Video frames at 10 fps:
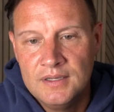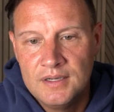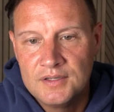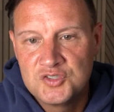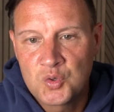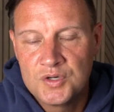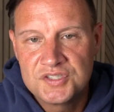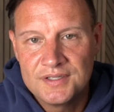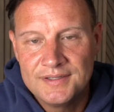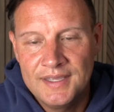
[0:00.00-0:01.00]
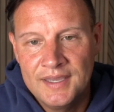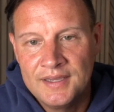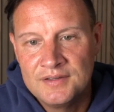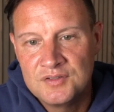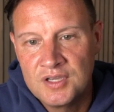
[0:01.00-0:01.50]
Georgia
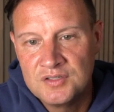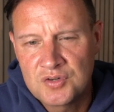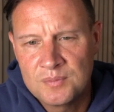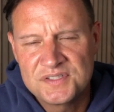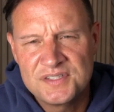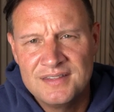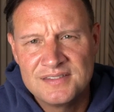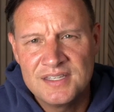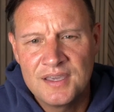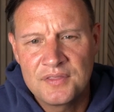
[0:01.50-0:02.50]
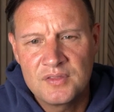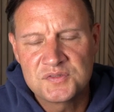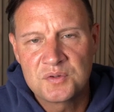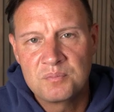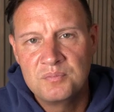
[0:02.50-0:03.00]
and Trump's sentencing. I think
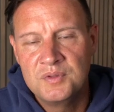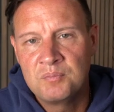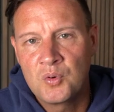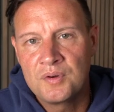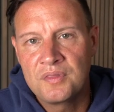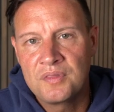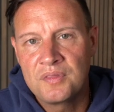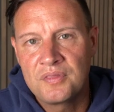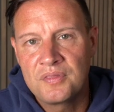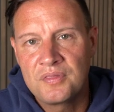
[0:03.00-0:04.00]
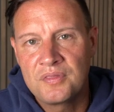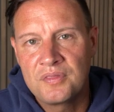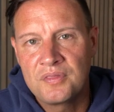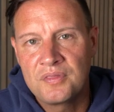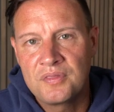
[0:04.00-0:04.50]
those are important things to dig
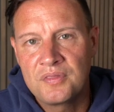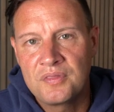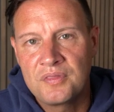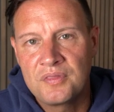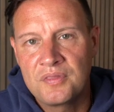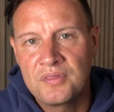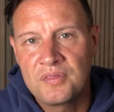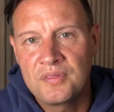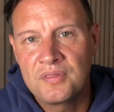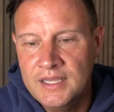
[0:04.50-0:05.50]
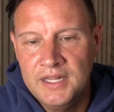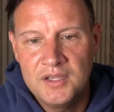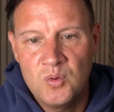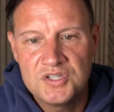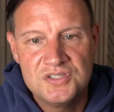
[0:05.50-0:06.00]
through. And any
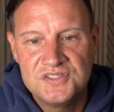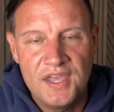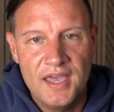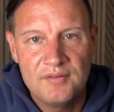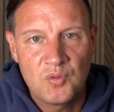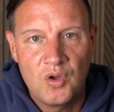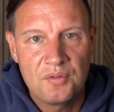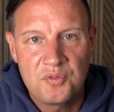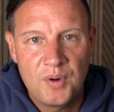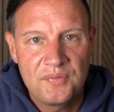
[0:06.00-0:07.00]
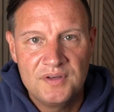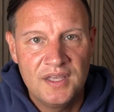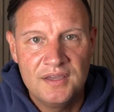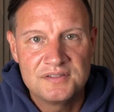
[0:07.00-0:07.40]
questions you have at all throughout the day on